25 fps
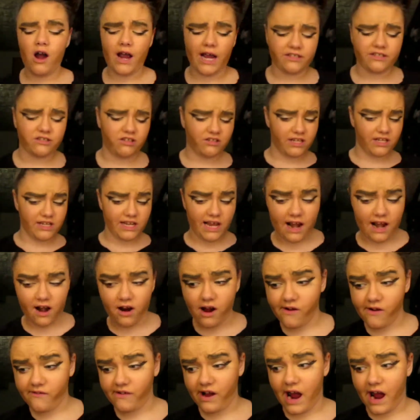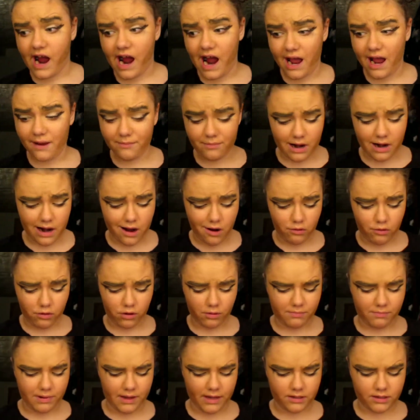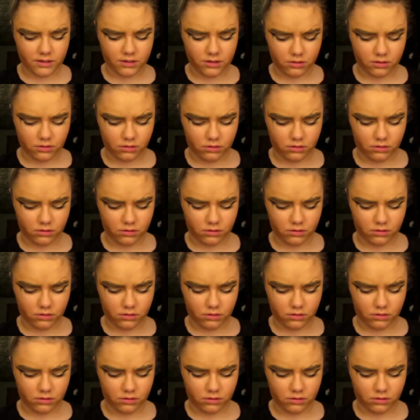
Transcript: okay, so since I don't have an eyebrow or pencil